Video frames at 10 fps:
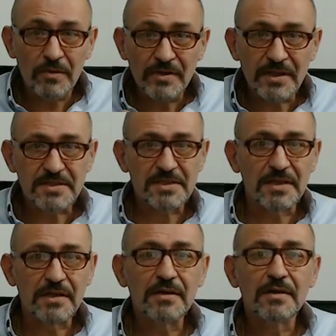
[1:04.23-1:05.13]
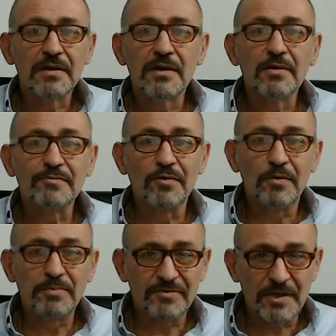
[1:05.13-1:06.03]
equivalency
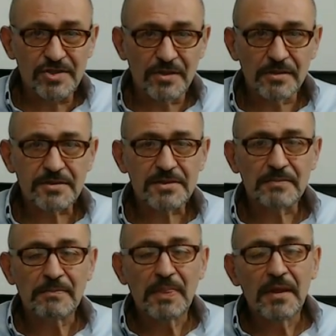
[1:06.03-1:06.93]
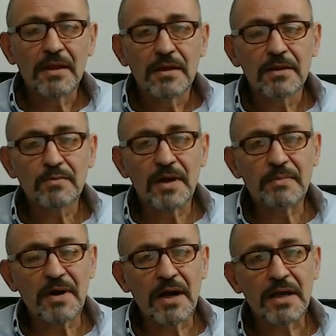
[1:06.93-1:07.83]
for professionals,
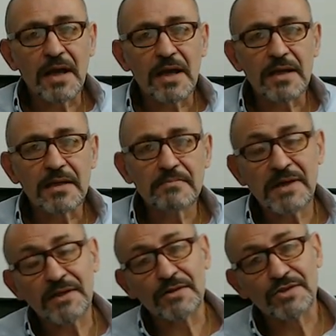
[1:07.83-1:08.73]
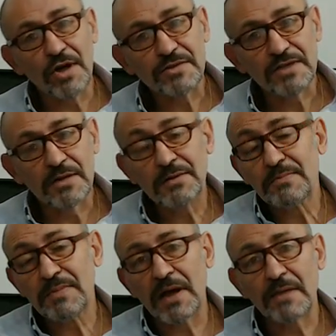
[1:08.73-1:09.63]
whereby a medical doctor
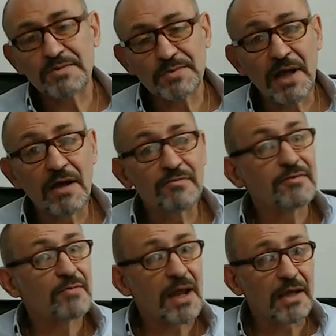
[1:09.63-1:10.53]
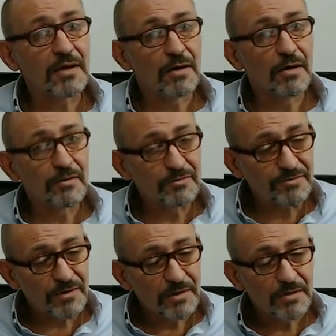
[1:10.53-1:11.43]
perhaps would have the rank of,
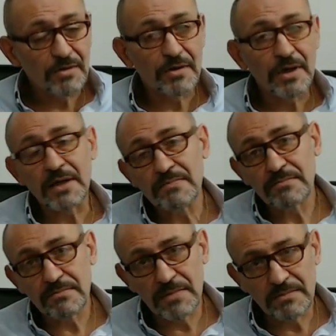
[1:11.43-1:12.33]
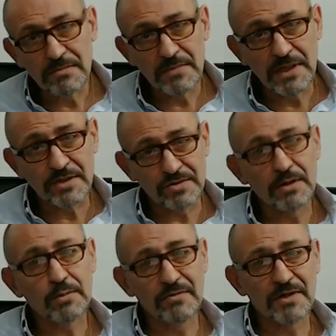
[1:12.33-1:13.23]
or a
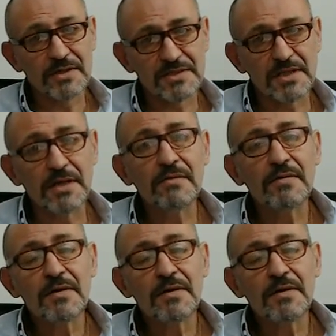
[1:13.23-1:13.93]
military equivalency